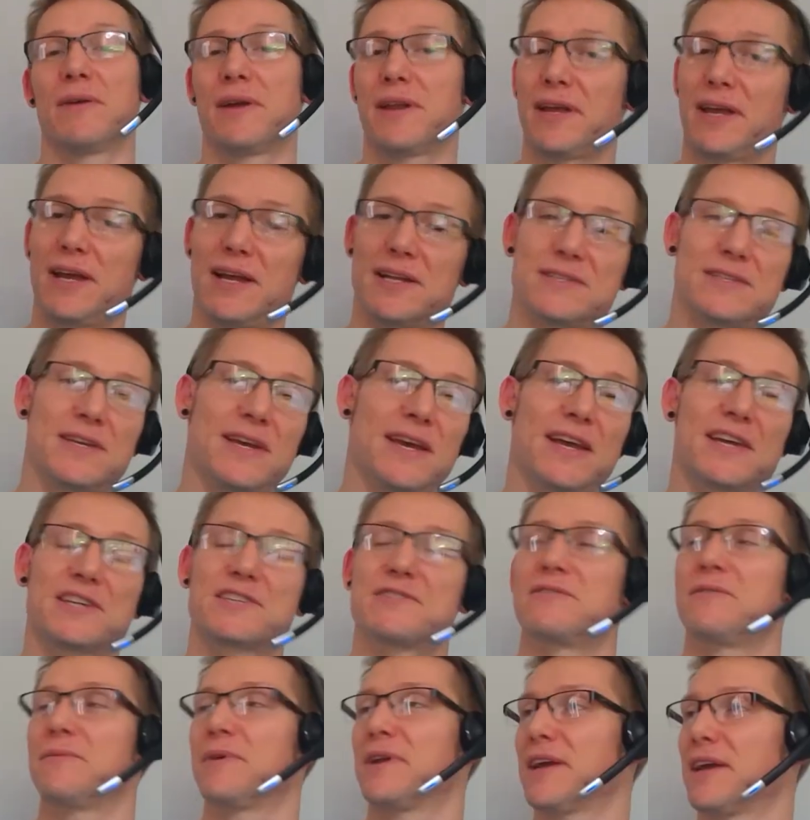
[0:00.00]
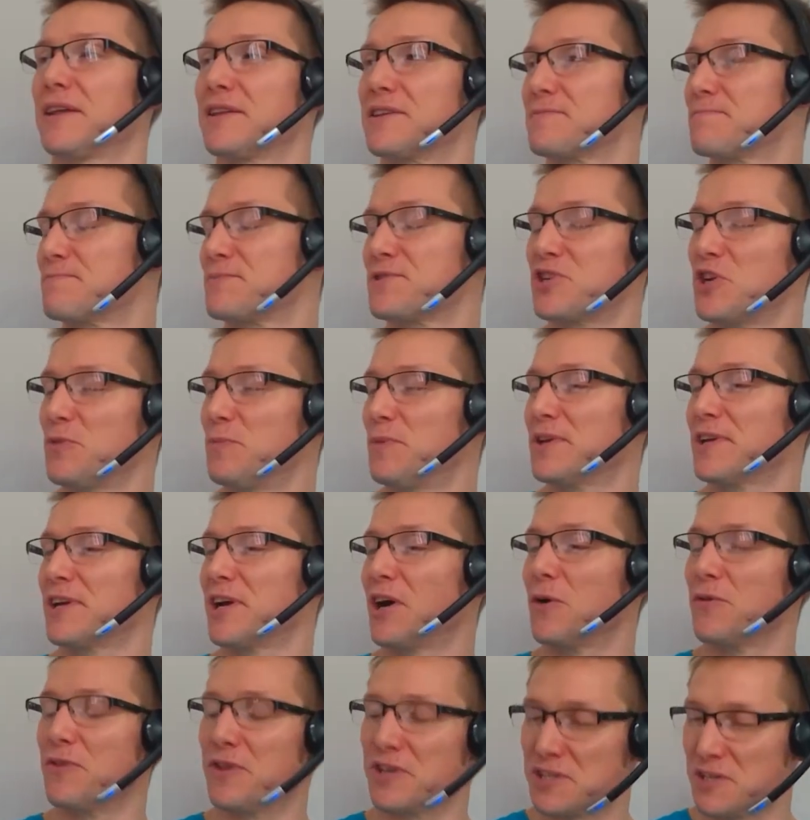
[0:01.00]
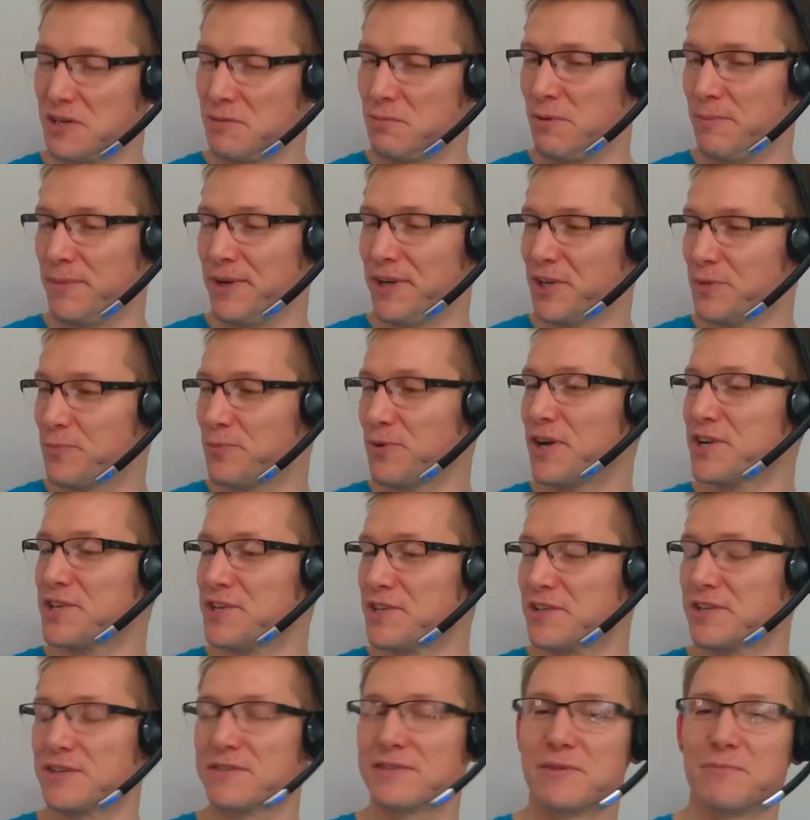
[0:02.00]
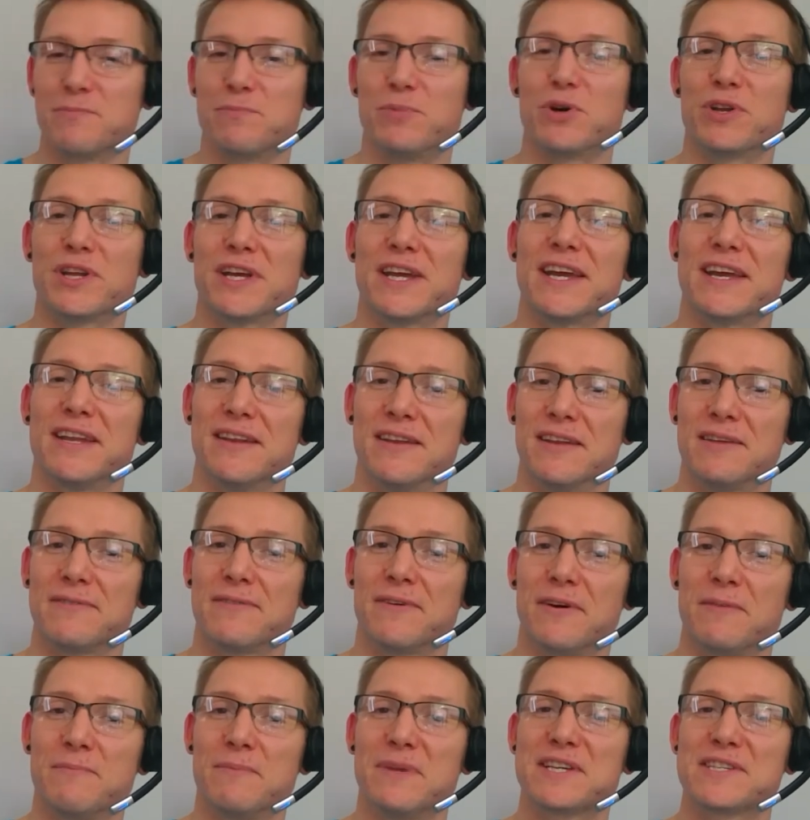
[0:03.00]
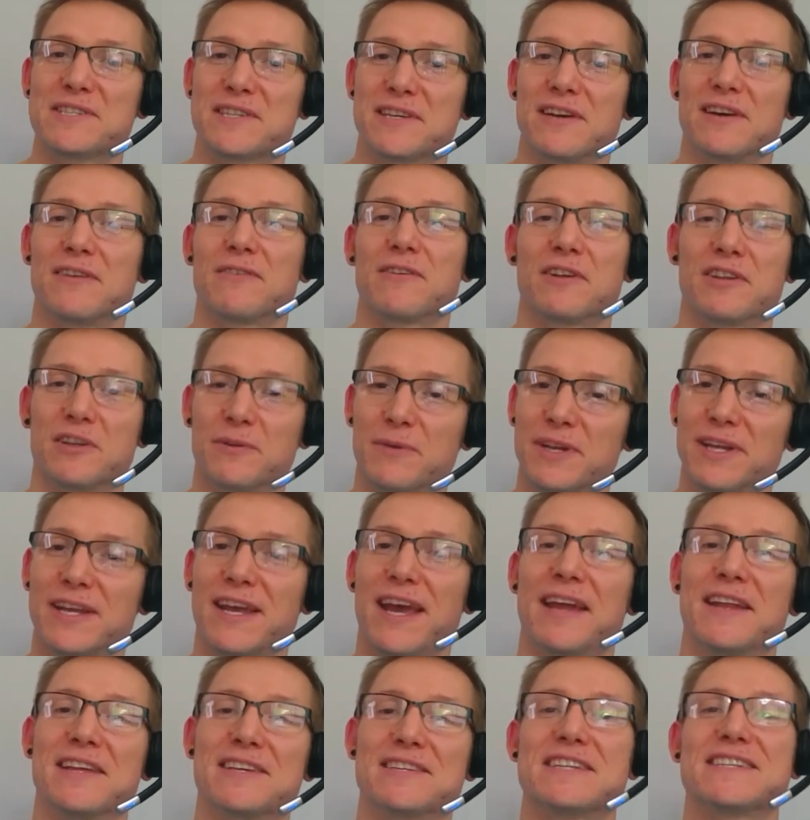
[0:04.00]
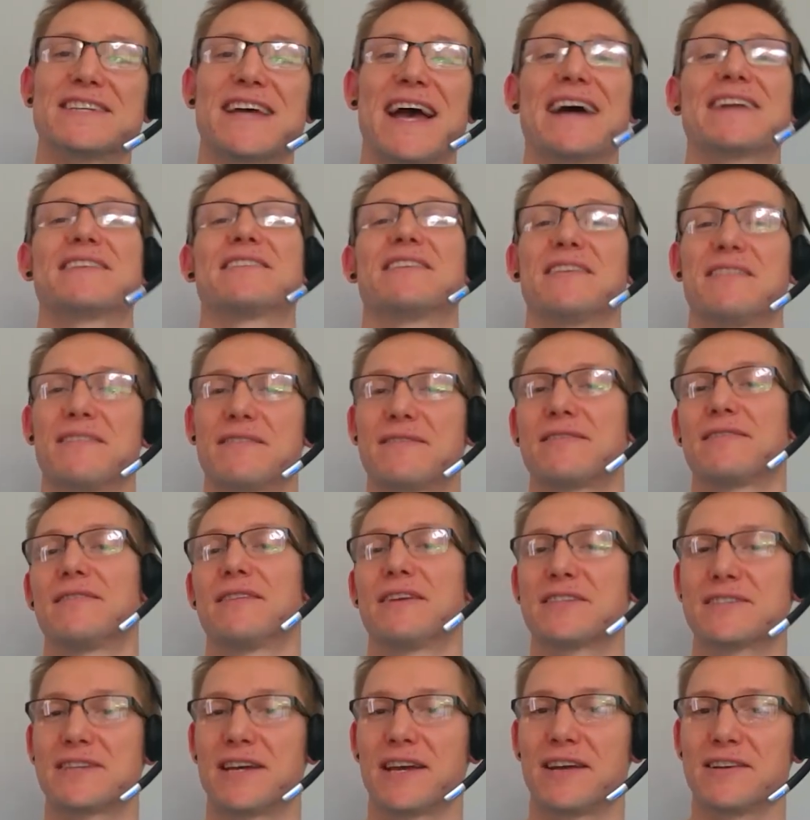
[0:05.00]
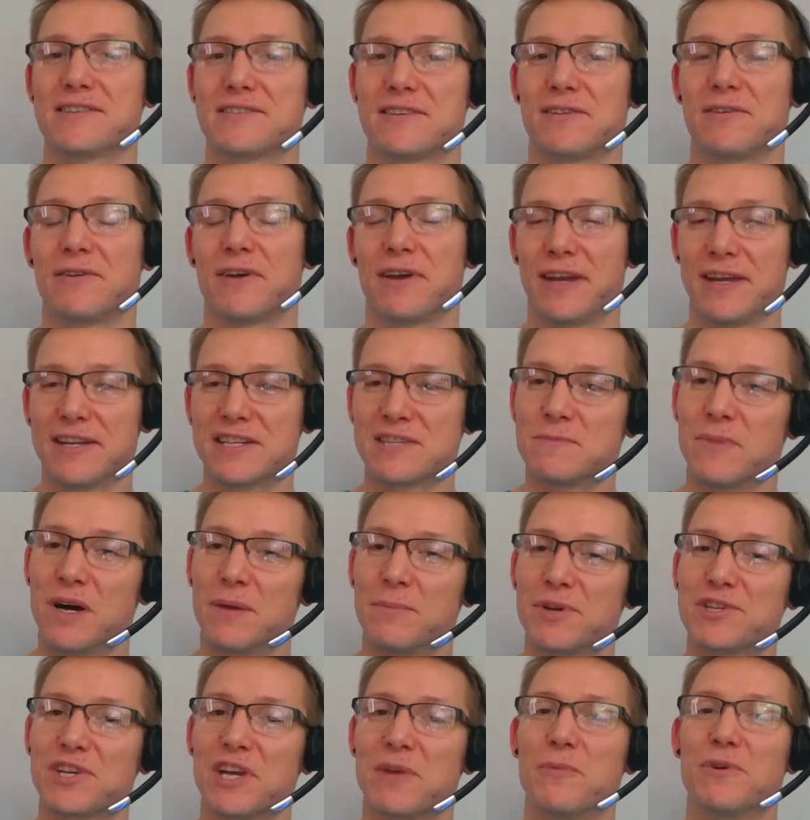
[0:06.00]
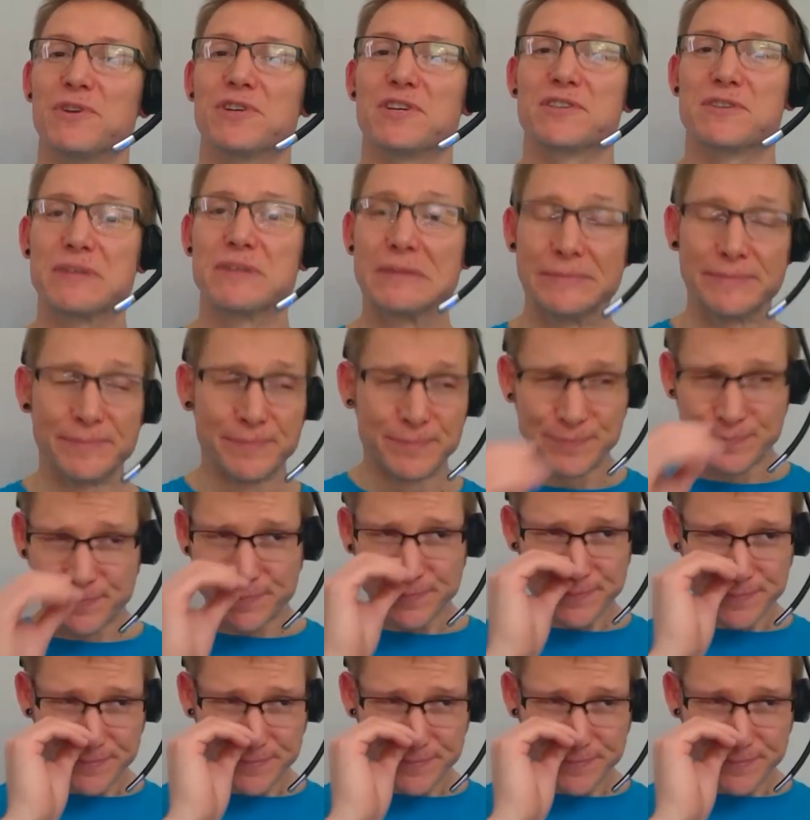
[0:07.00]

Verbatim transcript: i'm going to get a text or i'm going to get this stupid code that's going to put me under pressure to, to put it in if i miss it i've got to do it again it's, it's adding 30 seconds to logging into my machine which is